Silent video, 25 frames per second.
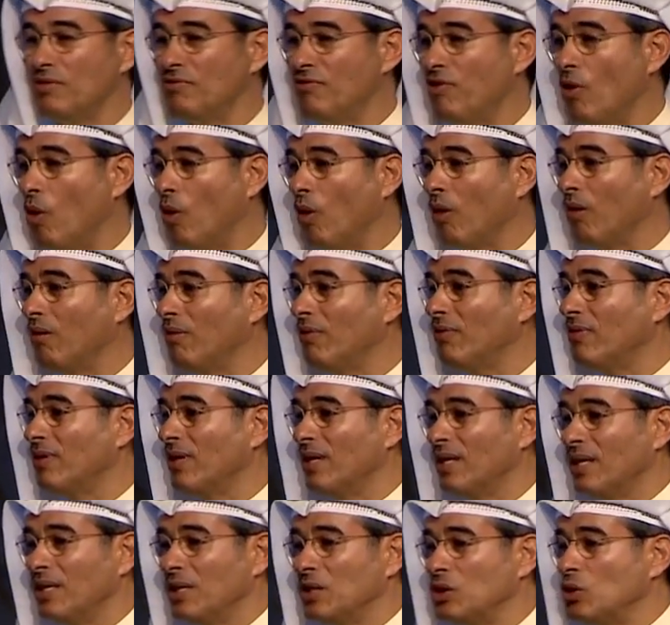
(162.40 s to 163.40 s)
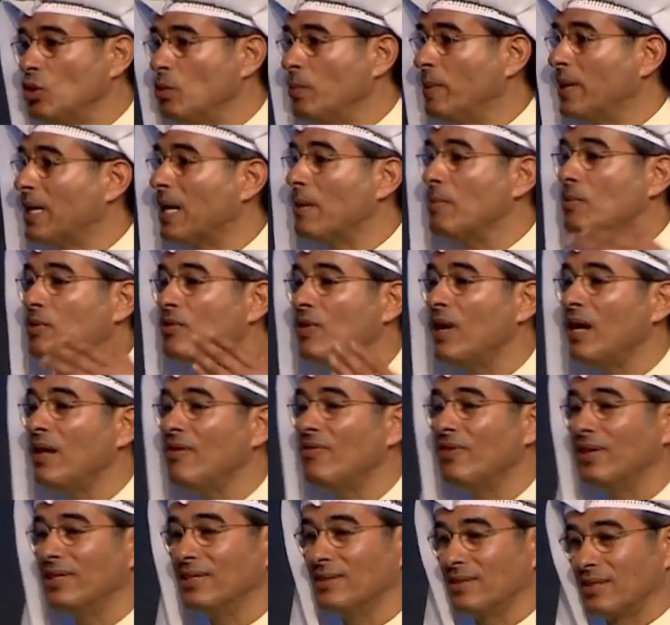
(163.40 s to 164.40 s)
evolve to become
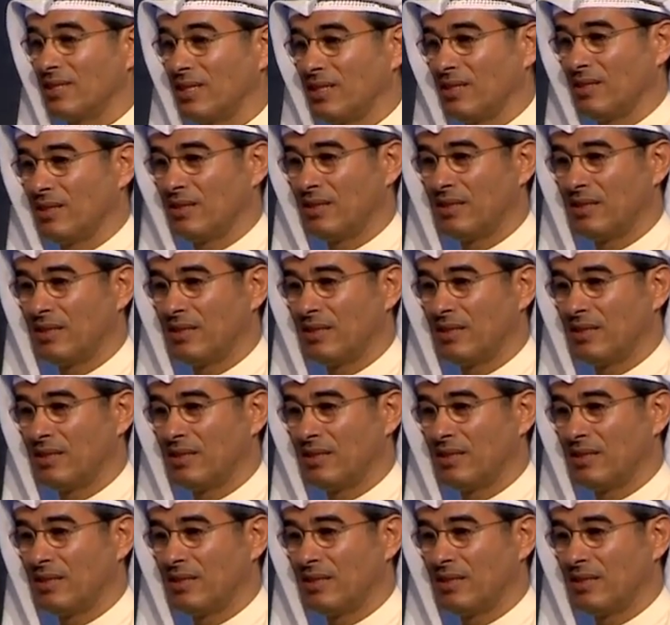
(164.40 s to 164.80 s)
relevant.